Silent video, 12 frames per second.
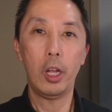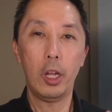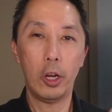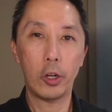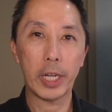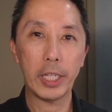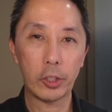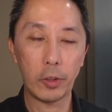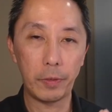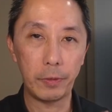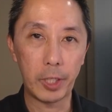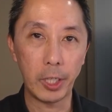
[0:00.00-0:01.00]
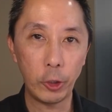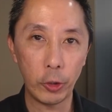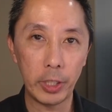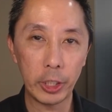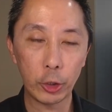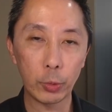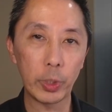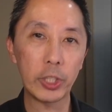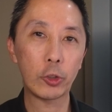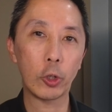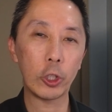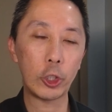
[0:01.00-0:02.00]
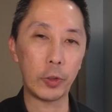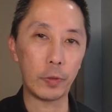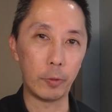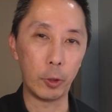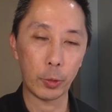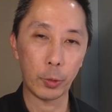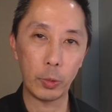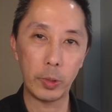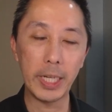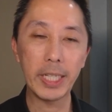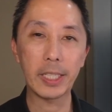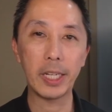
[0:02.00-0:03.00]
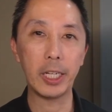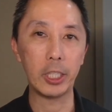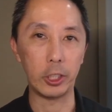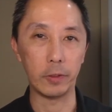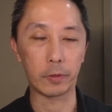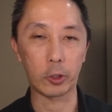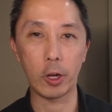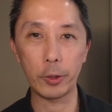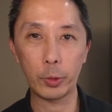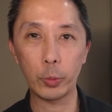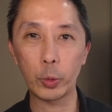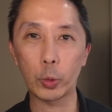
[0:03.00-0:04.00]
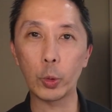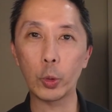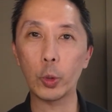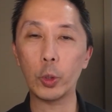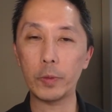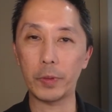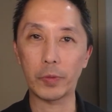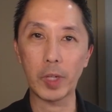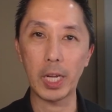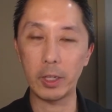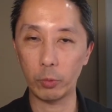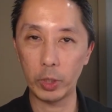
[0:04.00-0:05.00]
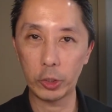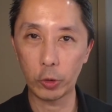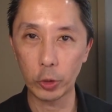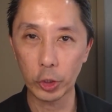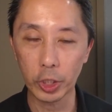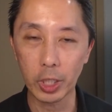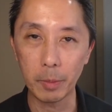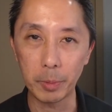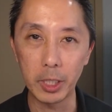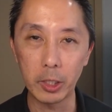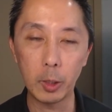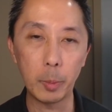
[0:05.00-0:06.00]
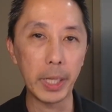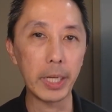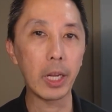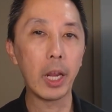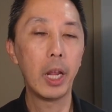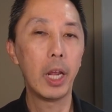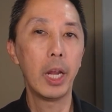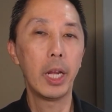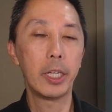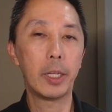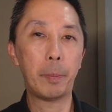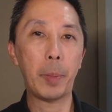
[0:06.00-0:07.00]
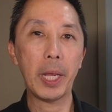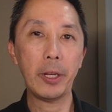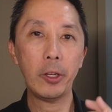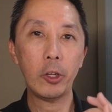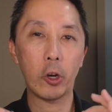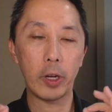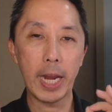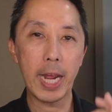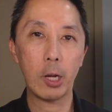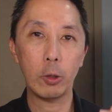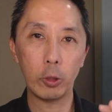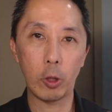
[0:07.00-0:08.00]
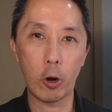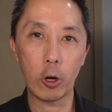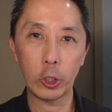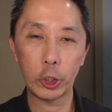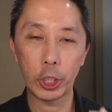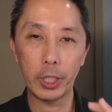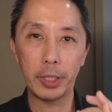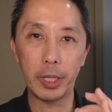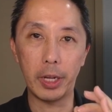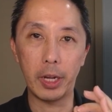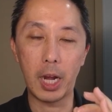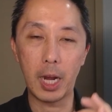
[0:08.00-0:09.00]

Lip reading: Okay, so you've done your initial research, you've looked through LinkedIn, you've gone through Google, you've kind of researched the company a little bit. Depending on how large the